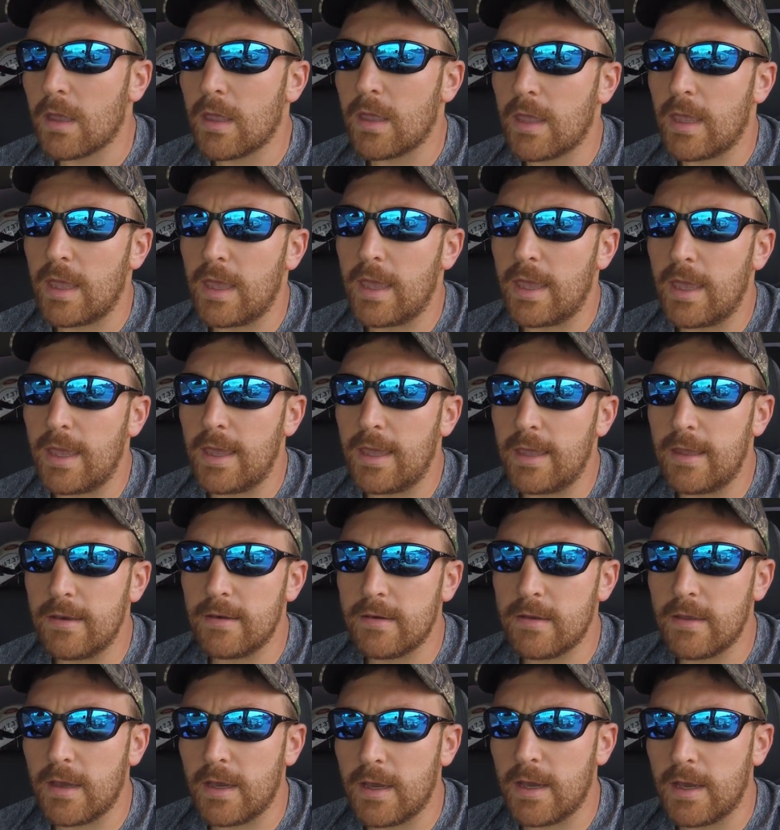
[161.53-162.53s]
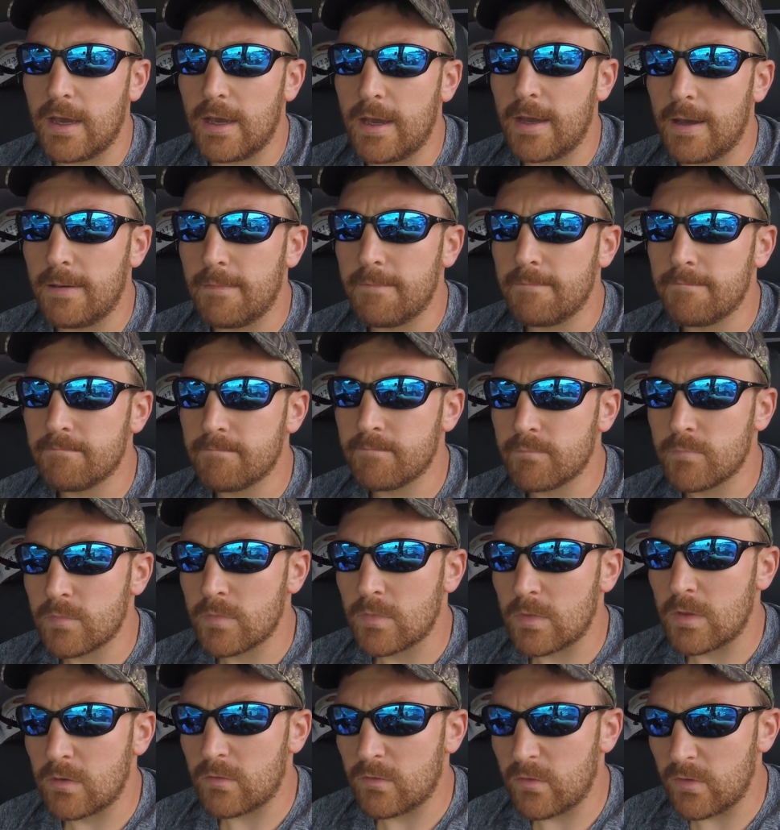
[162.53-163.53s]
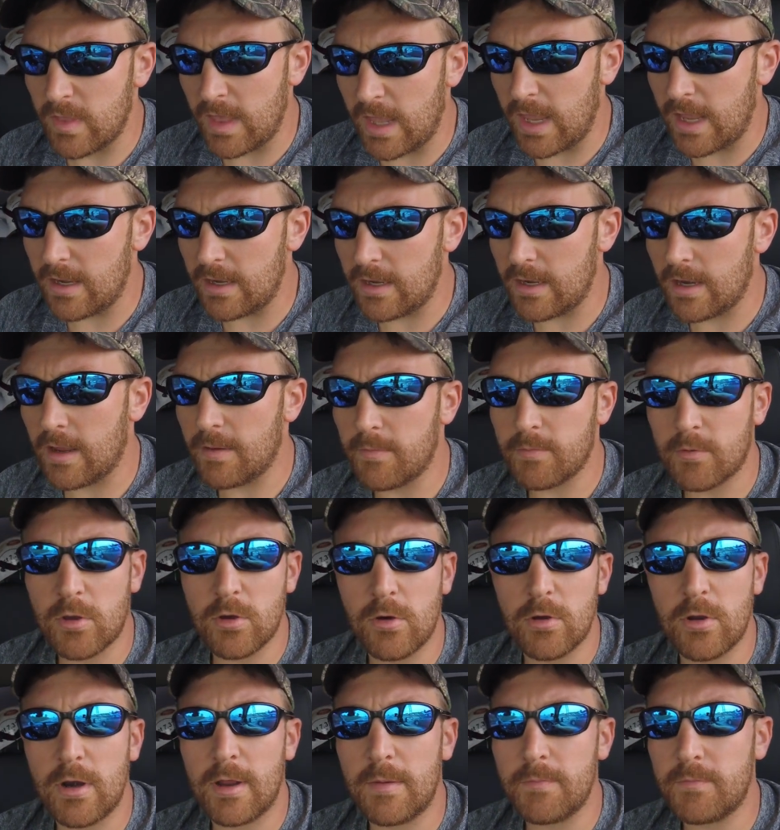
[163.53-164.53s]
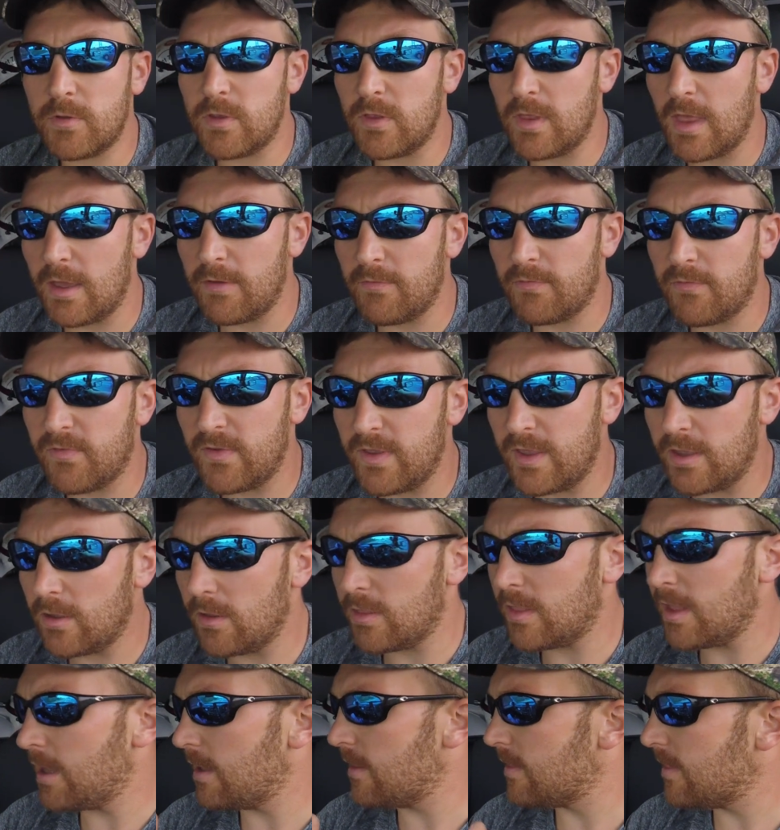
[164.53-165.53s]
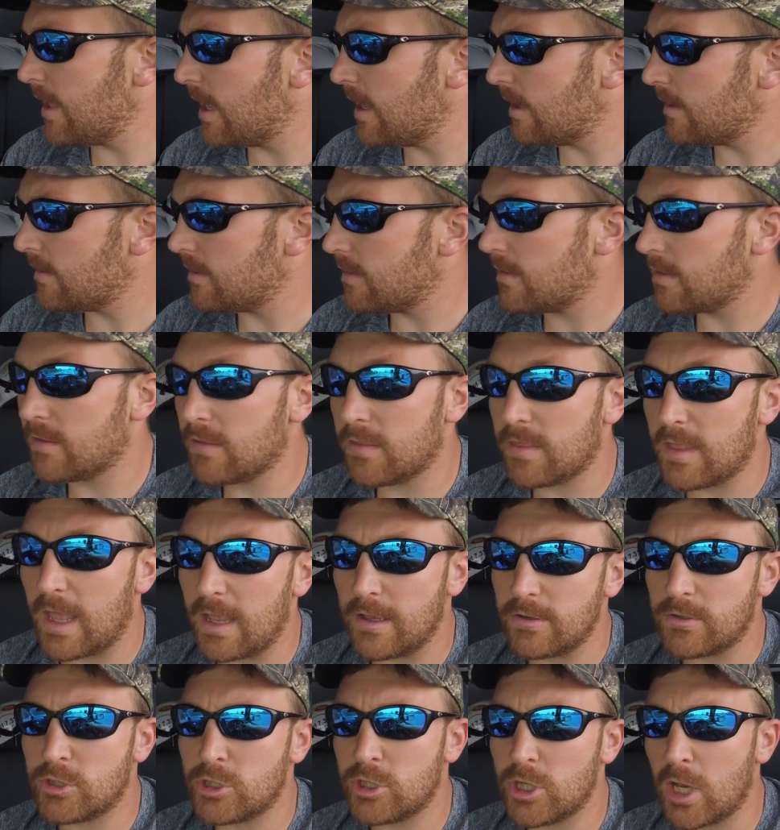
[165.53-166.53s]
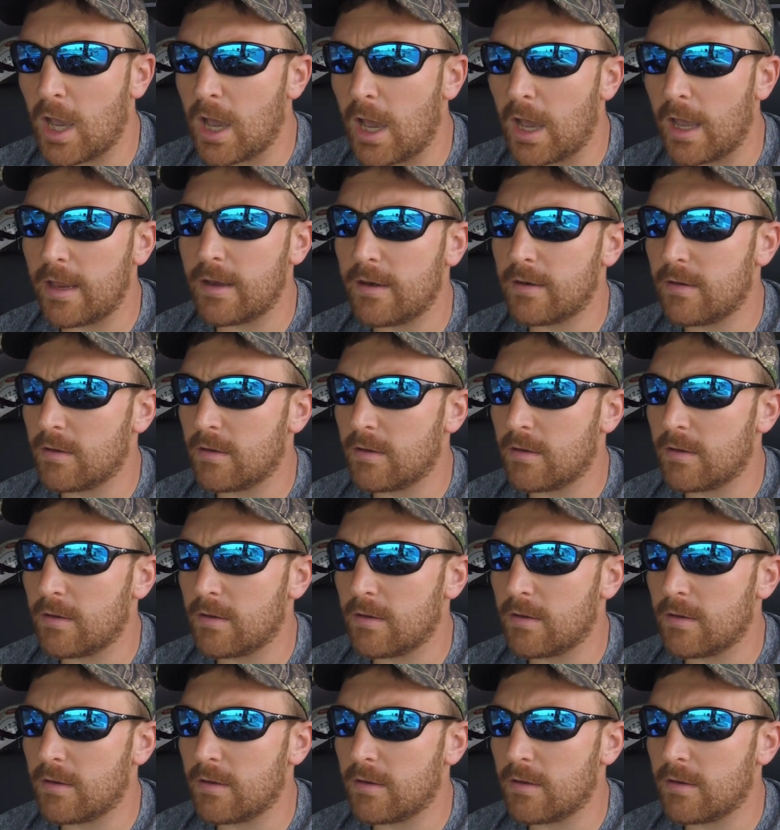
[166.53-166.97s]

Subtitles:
And so they ended up going up to that field. That shot